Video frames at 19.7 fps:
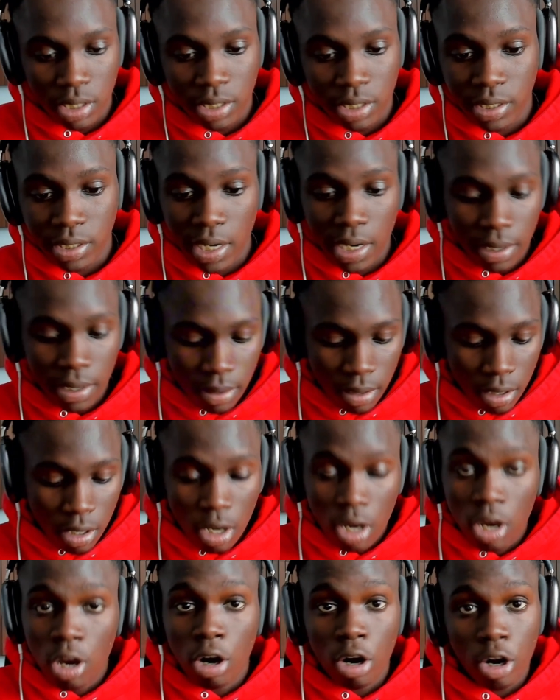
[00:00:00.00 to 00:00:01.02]
Are
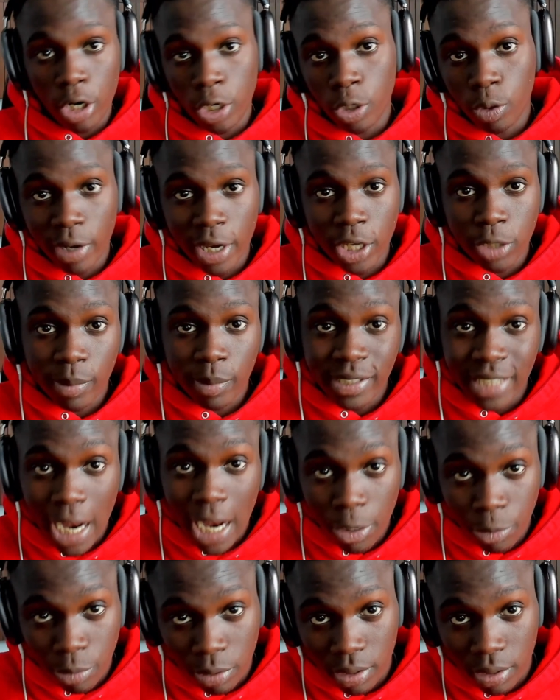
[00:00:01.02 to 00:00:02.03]
you doing as much
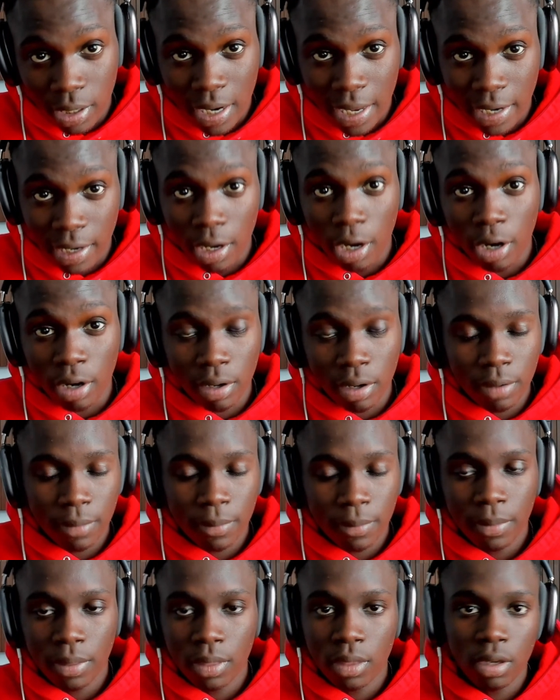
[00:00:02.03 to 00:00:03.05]
after,
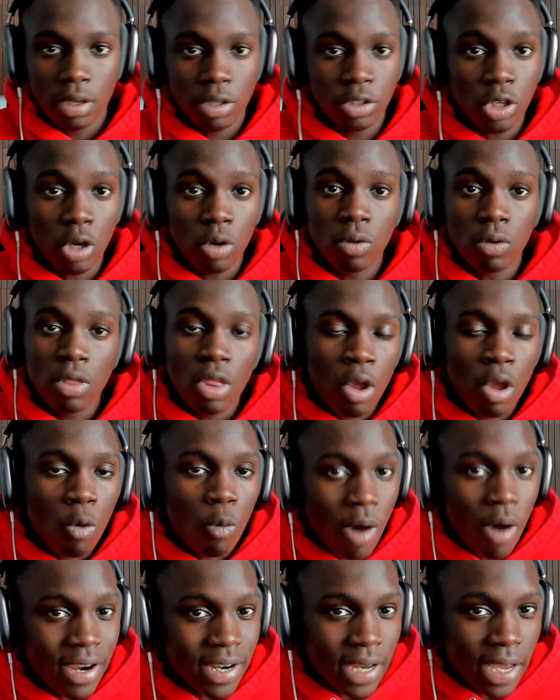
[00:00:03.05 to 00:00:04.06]
so
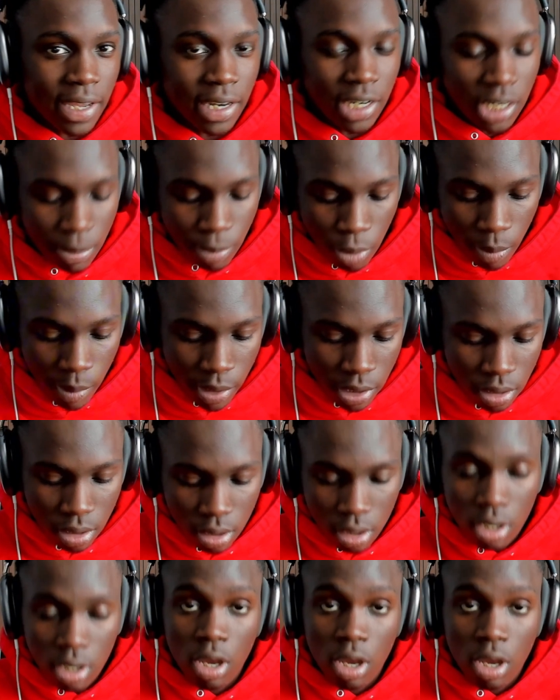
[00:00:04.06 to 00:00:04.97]
why are you not getting appointments?